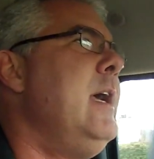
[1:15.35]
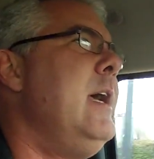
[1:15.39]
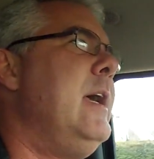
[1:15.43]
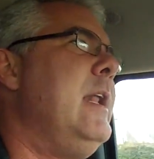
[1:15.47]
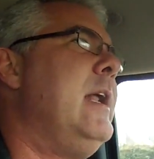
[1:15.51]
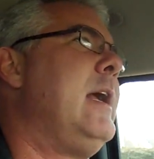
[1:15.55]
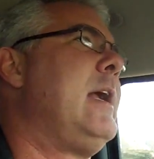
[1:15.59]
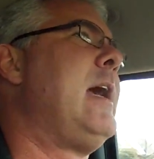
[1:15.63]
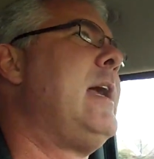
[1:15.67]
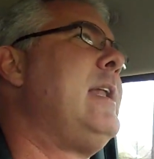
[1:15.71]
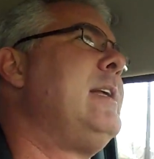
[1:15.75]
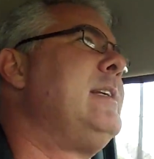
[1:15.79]

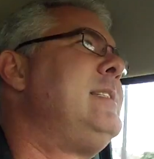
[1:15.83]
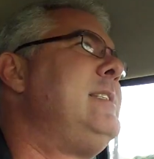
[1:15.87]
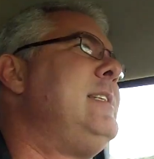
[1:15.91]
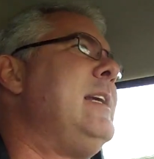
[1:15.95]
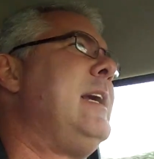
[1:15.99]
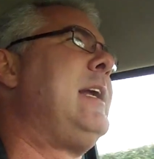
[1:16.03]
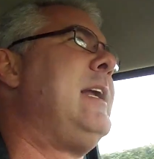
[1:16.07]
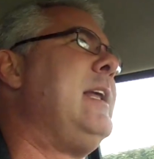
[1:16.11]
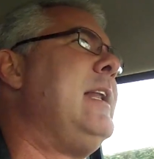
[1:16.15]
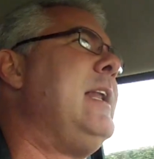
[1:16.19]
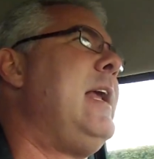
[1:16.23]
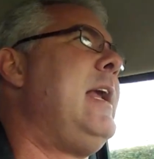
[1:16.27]
And I got it
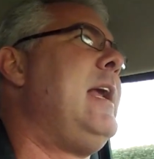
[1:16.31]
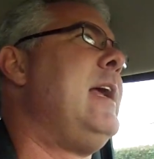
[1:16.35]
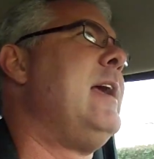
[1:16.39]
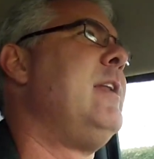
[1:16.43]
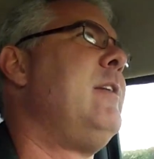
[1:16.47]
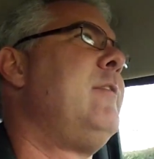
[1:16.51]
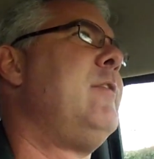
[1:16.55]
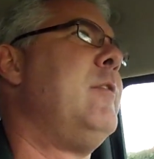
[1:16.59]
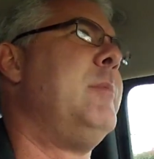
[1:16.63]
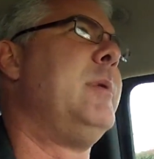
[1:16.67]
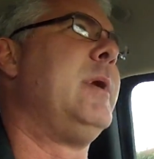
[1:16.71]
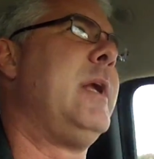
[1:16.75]

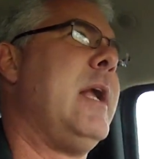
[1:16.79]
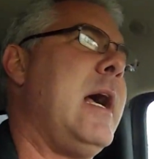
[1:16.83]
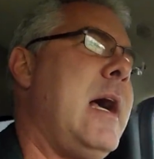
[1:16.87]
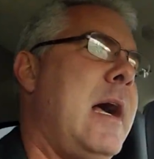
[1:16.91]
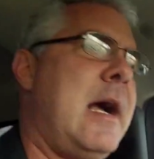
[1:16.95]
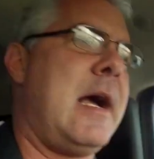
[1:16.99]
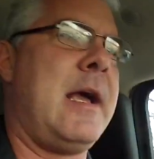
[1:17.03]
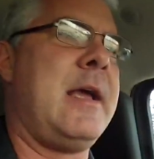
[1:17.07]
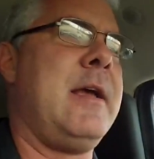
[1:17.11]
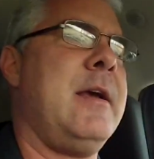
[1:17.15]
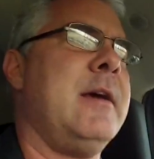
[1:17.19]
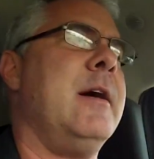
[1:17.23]
secondhand from a
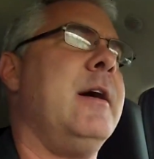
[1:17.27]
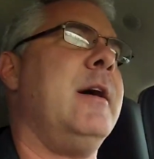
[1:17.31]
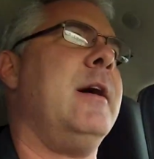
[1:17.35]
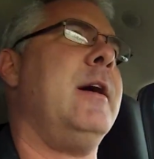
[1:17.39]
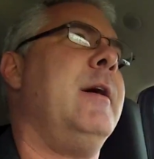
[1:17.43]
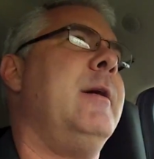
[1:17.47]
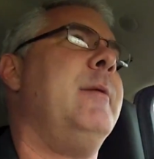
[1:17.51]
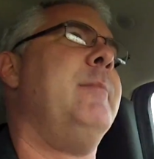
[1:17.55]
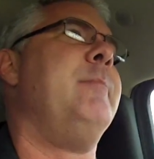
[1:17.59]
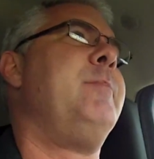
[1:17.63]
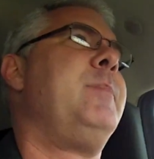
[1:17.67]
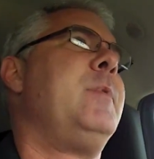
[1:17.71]
guy
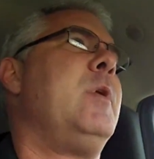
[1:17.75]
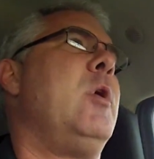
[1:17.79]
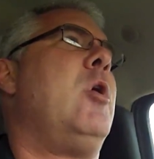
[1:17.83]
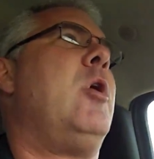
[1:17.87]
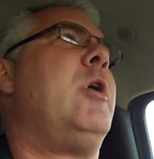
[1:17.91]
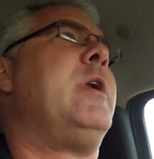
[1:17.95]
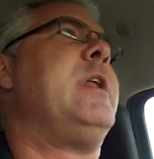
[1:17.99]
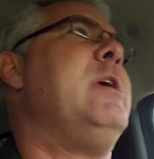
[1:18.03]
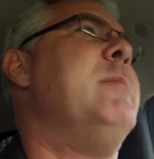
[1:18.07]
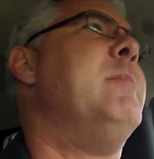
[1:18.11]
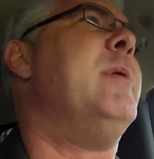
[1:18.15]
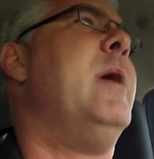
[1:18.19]
um,
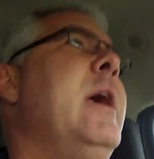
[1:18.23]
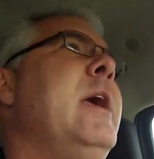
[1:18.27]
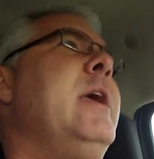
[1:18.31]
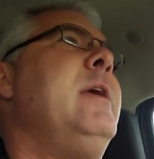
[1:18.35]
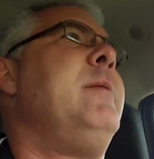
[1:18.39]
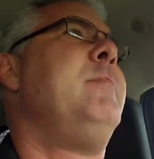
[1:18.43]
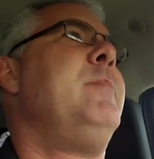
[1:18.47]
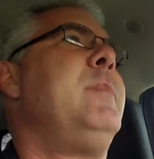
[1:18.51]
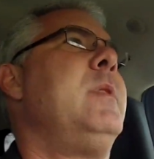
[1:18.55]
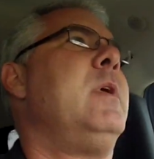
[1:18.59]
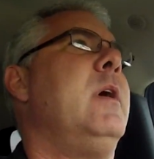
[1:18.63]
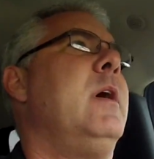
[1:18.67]
on
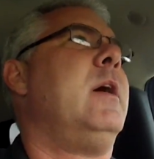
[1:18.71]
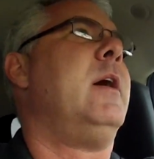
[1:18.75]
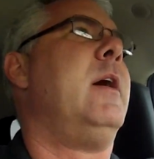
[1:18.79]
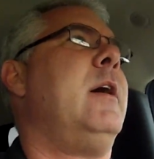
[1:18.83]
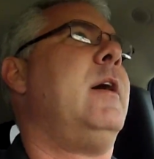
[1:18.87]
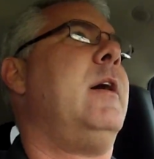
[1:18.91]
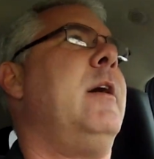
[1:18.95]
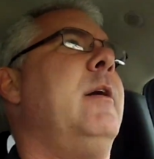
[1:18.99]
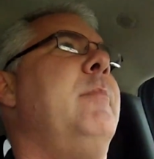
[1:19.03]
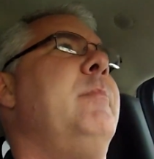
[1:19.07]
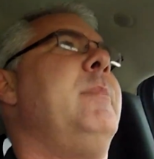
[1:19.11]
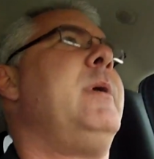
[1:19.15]
eBay,
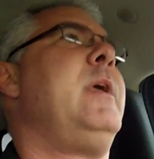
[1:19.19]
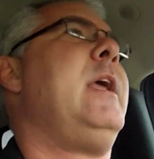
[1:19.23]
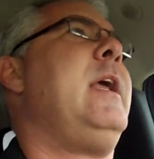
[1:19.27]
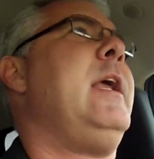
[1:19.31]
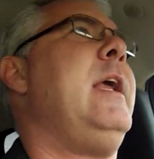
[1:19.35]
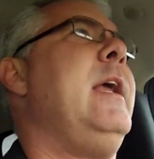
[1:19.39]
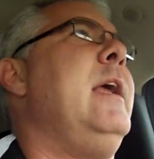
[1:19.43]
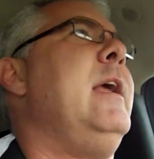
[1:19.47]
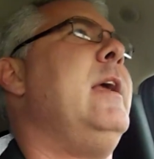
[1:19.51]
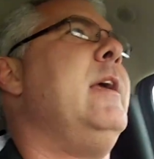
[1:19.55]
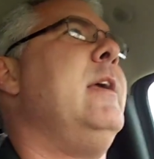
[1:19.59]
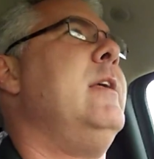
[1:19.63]
um,
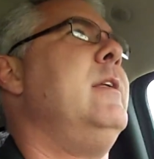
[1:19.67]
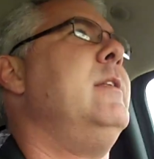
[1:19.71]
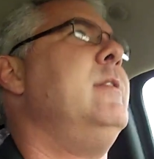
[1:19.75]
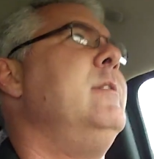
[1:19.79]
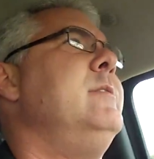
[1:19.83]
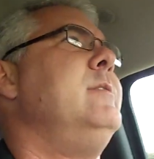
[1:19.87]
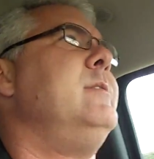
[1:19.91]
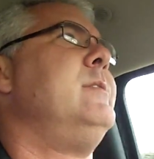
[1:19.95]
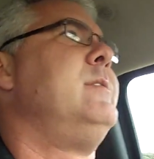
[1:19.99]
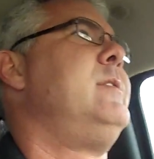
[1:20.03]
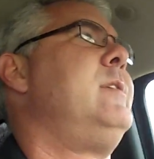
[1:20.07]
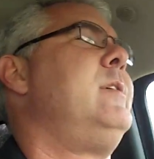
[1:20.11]

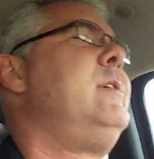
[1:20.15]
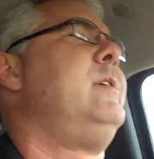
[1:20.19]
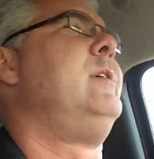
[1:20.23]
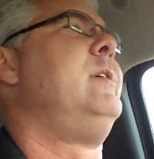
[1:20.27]
and